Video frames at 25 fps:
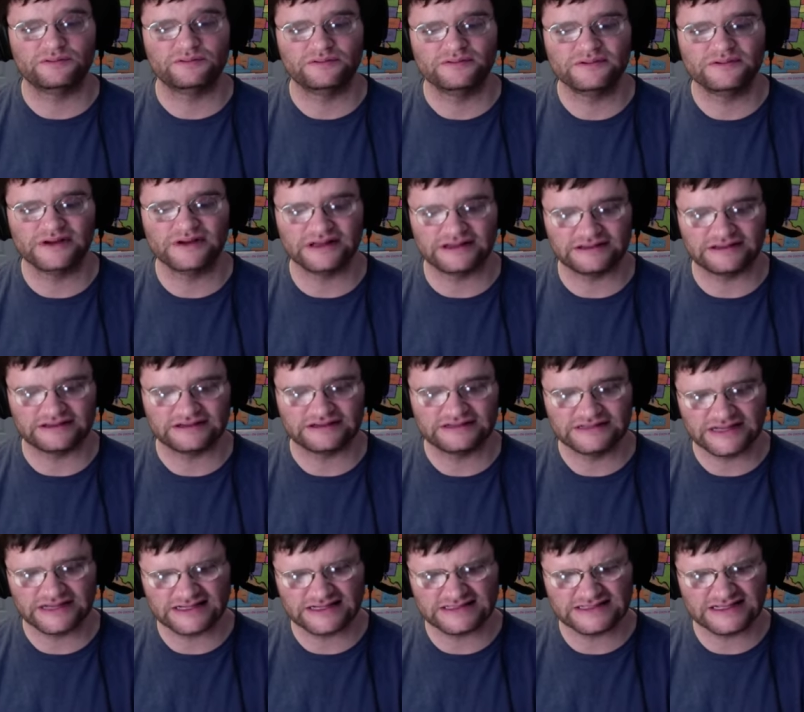with
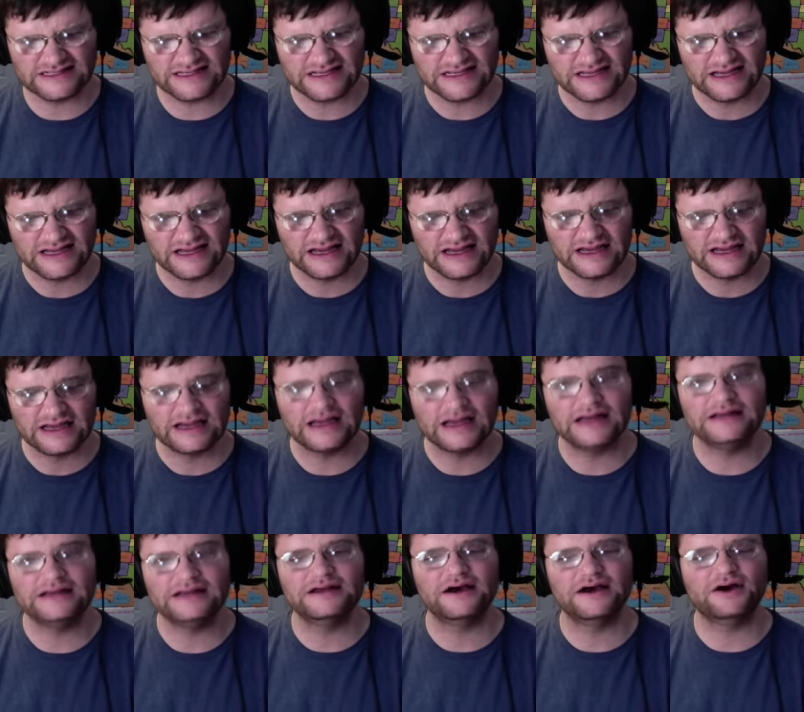Daisy
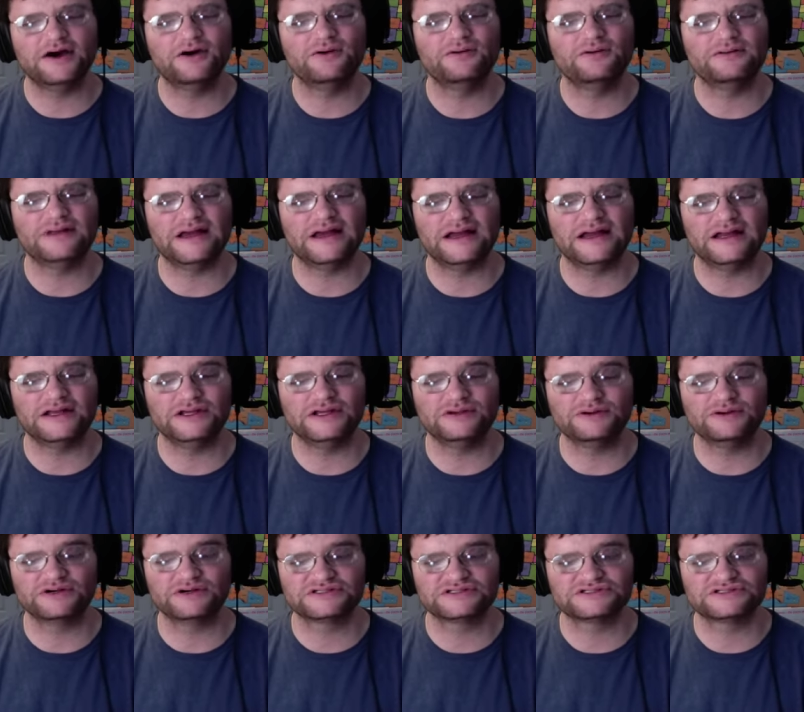and know that you
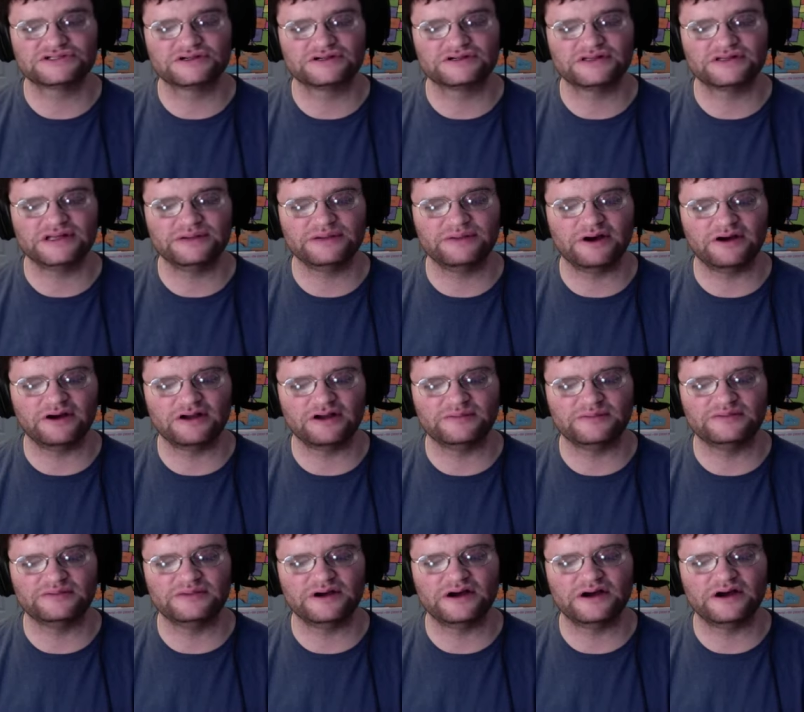are certainly
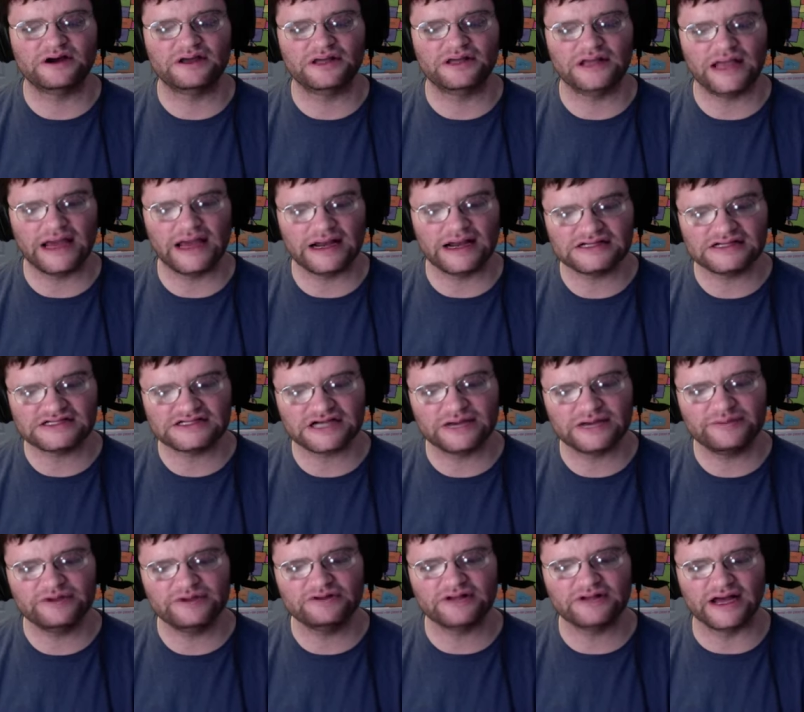welcome
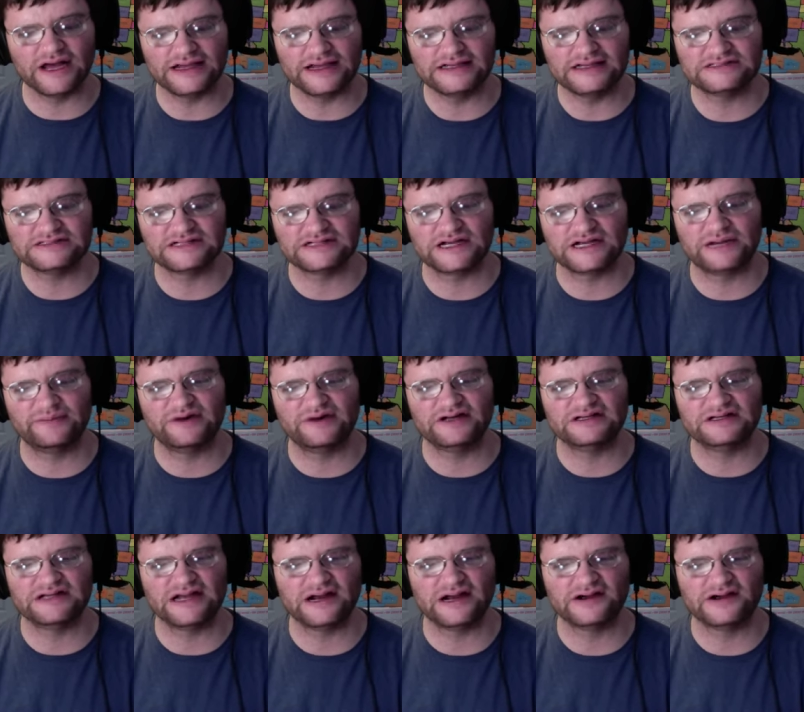anytime you like to come on
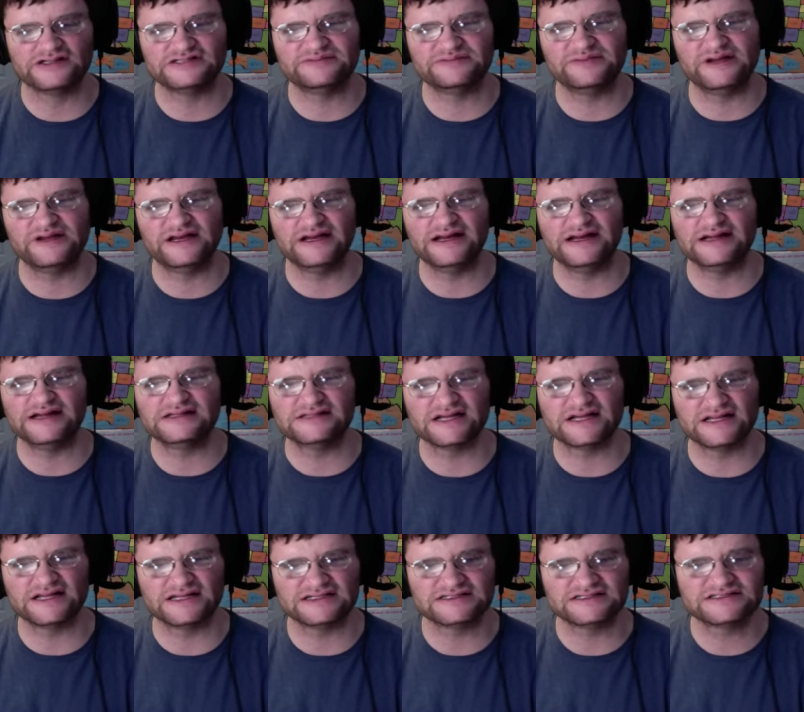to Aaron's Opinion and
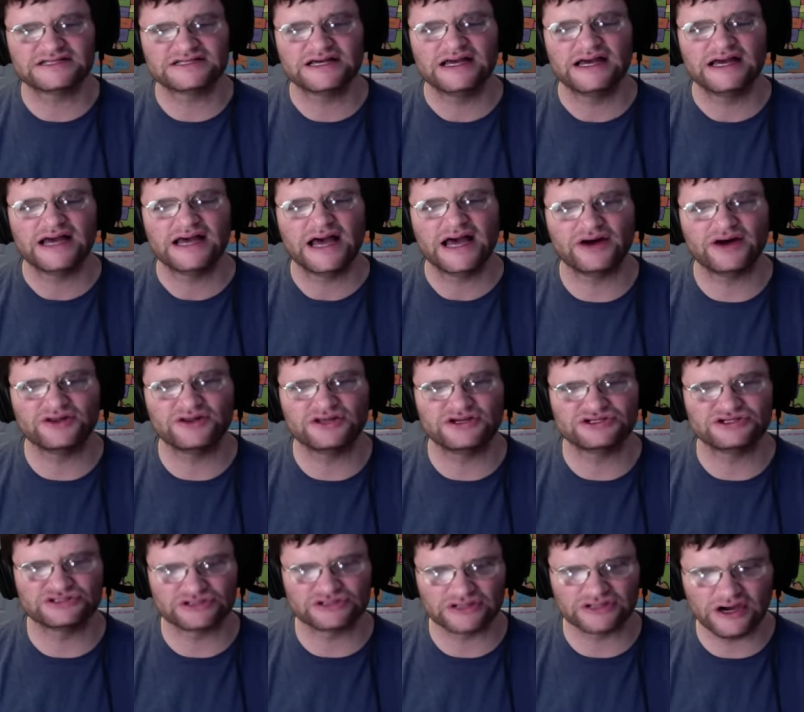tell us how
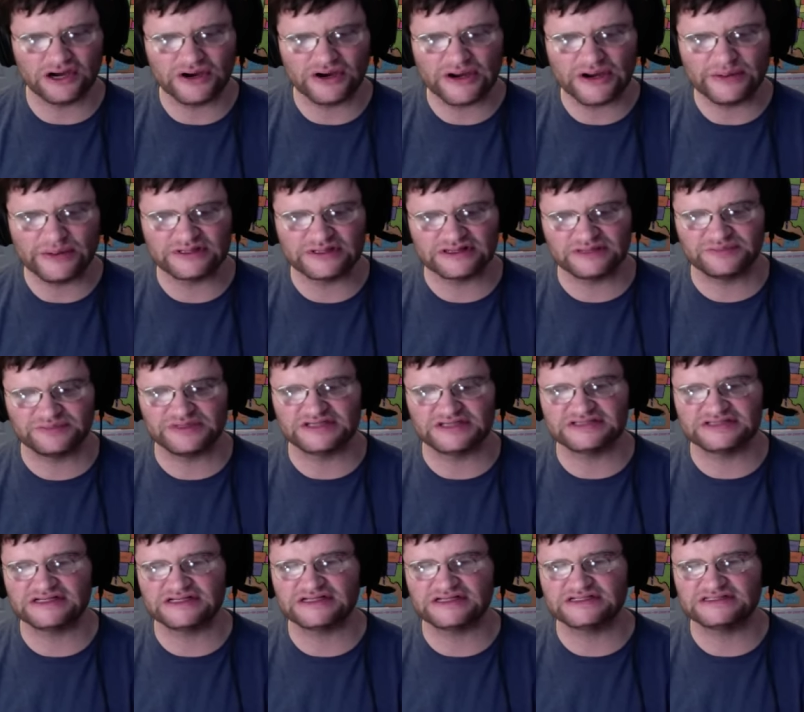things are going with the
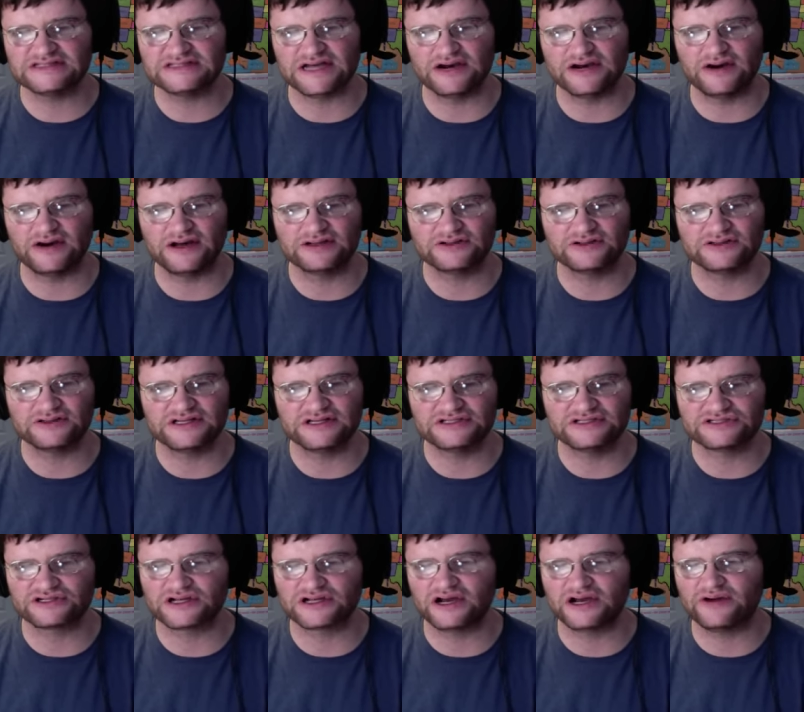business, how other things
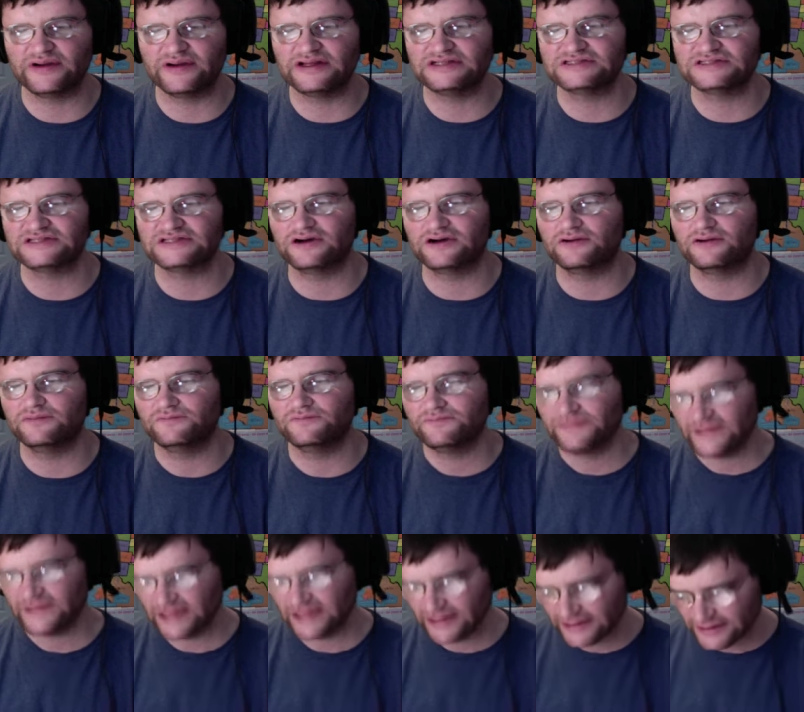are going. So
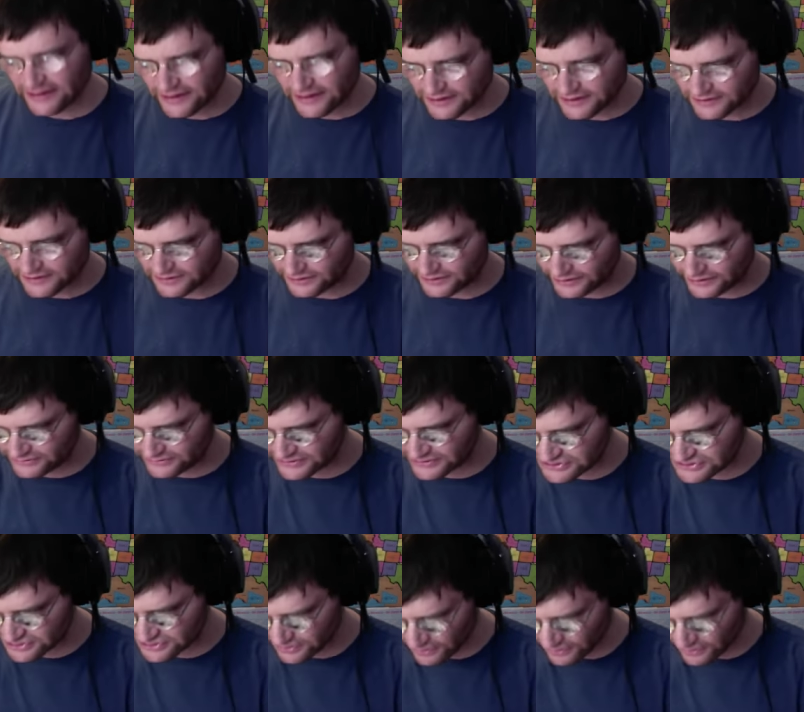know that you're